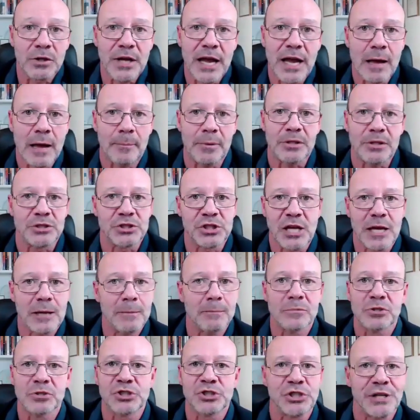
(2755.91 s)
cabbage,
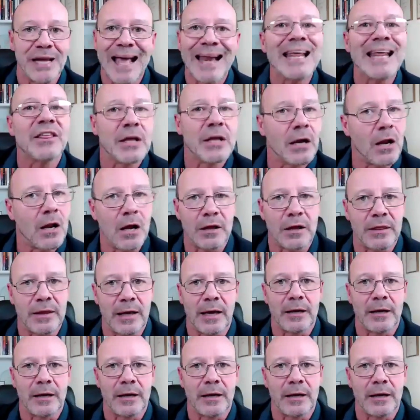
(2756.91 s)
kimchi, anything like